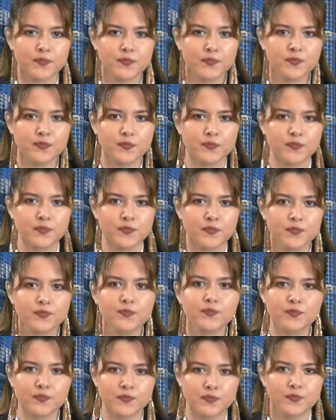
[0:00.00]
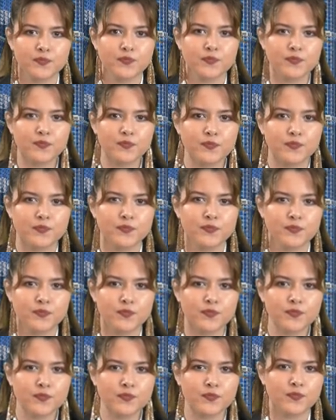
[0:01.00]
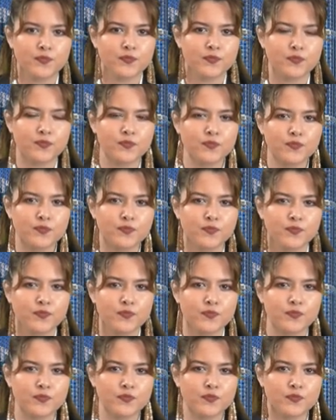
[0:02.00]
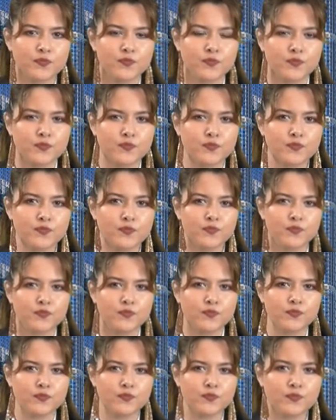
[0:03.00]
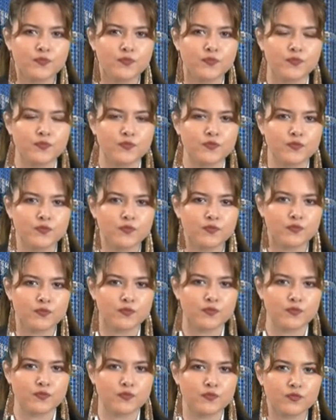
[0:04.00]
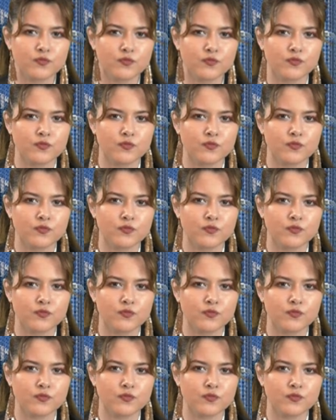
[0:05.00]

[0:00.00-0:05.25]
(not speaking)